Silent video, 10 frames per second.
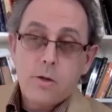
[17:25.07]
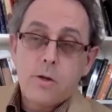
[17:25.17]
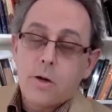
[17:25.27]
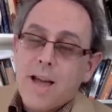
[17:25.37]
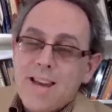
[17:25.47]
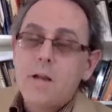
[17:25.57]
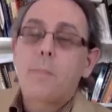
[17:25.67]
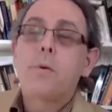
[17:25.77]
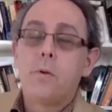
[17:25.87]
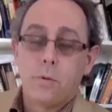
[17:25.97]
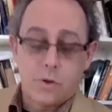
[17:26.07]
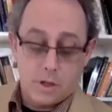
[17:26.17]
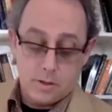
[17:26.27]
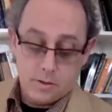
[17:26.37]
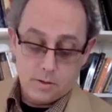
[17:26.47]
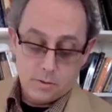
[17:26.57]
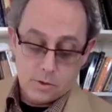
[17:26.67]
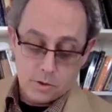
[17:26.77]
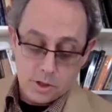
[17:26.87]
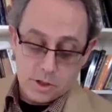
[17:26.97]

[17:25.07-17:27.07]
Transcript: you'll end up losing. So she